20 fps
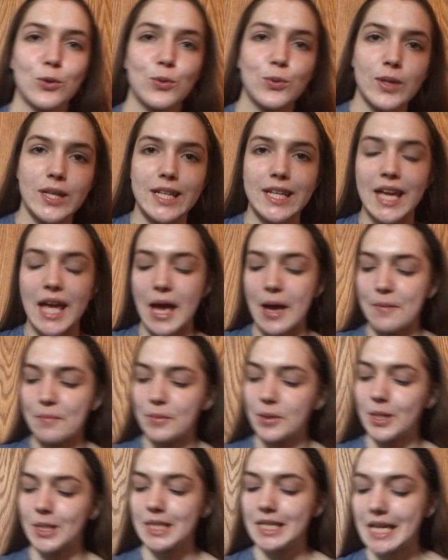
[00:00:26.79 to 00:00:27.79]

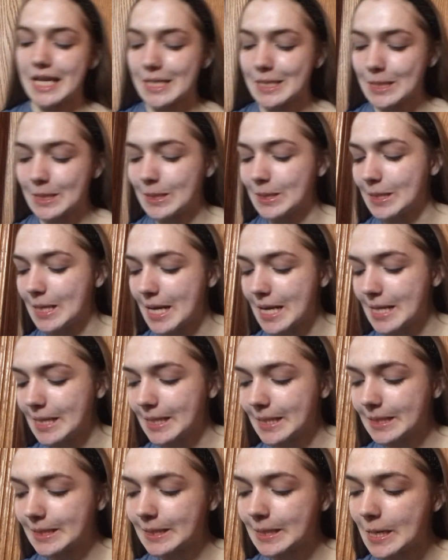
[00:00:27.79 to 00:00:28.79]
recap on yesterday,
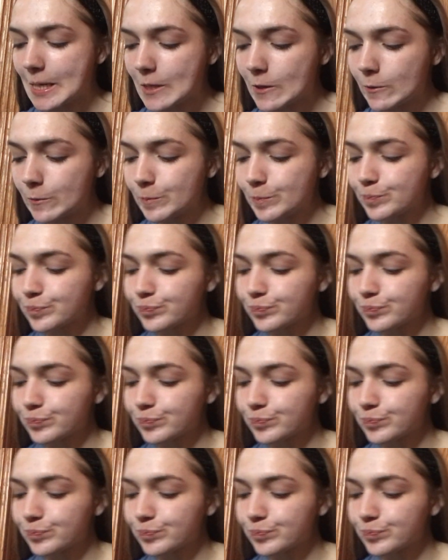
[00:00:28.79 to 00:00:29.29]
let's go.